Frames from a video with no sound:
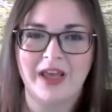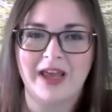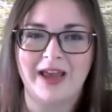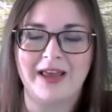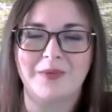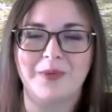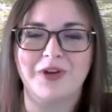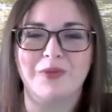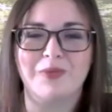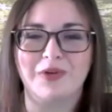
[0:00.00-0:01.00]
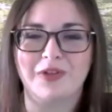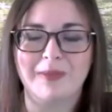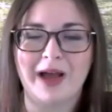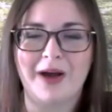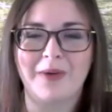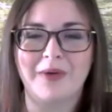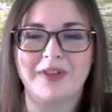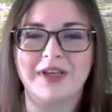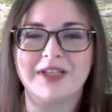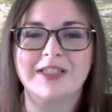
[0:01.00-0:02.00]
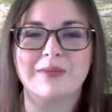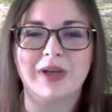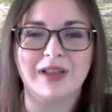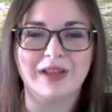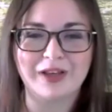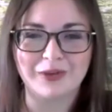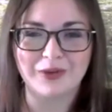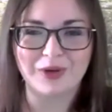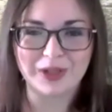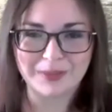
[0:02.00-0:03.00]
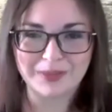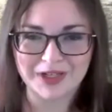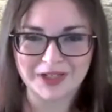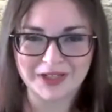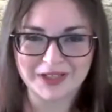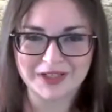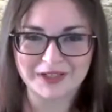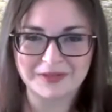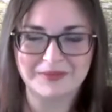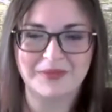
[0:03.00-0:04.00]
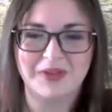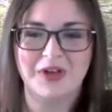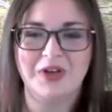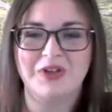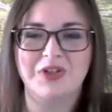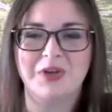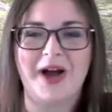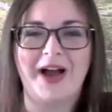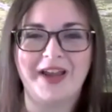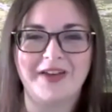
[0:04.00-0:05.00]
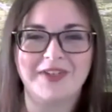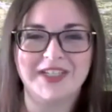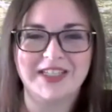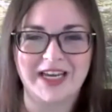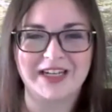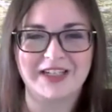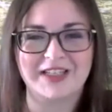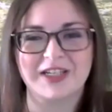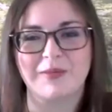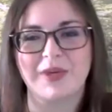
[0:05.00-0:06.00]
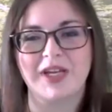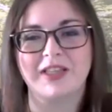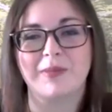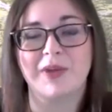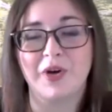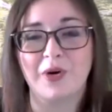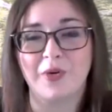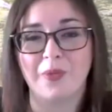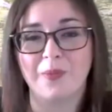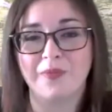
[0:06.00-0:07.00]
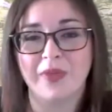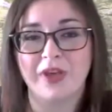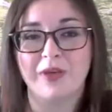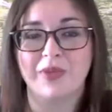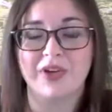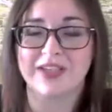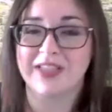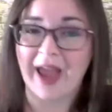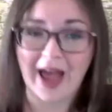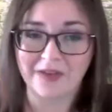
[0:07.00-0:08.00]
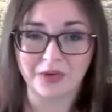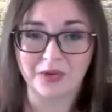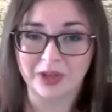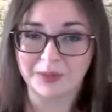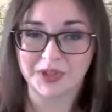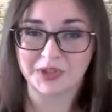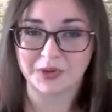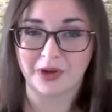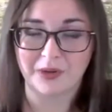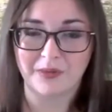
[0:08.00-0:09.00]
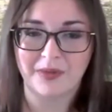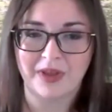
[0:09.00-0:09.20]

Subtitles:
and when you pull them out, they smell like eucalyptus. So I have decided to start making them at home because I have eucalyptus oil,